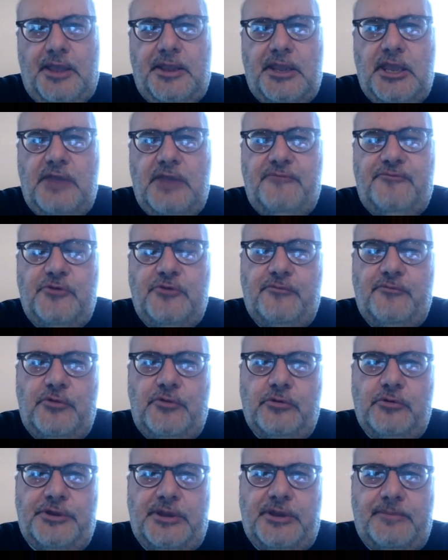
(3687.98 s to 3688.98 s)
If you
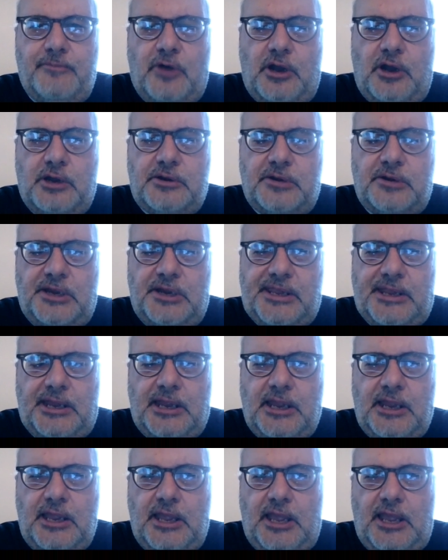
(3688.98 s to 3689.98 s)
view
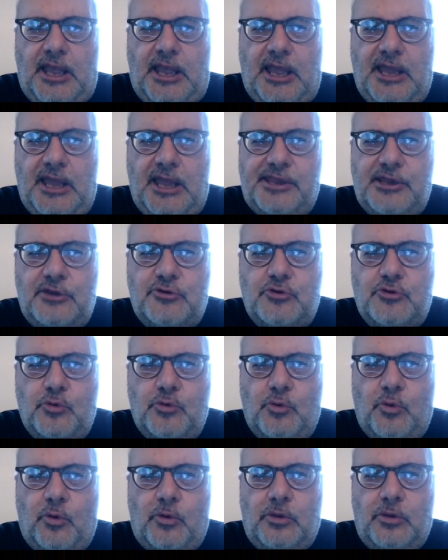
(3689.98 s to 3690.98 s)
democracy as a
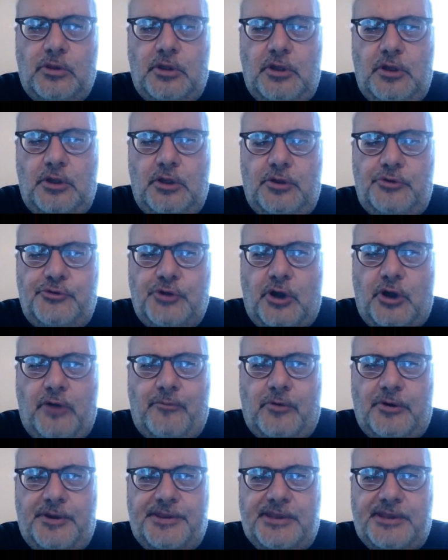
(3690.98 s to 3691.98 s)
tool
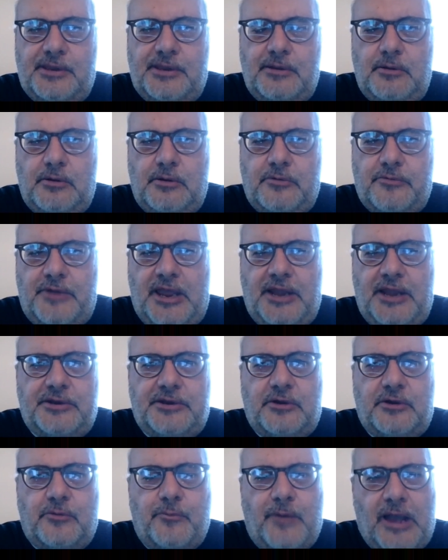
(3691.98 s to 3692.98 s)
towards
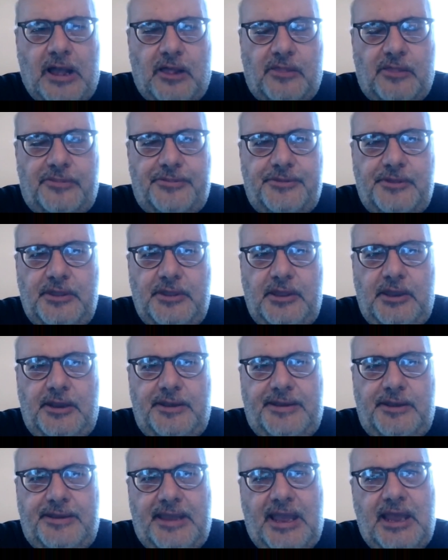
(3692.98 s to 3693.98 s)
greater wealth,
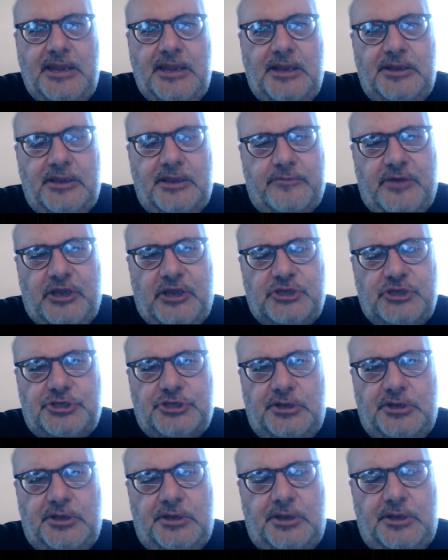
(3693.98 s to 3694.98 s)
then the
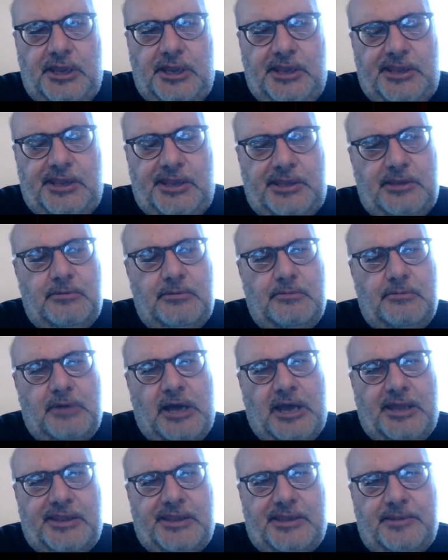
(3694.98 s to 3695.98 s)
question is
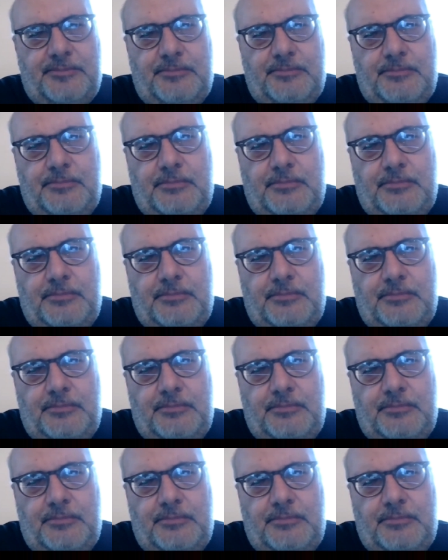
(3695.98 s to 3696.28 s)
asked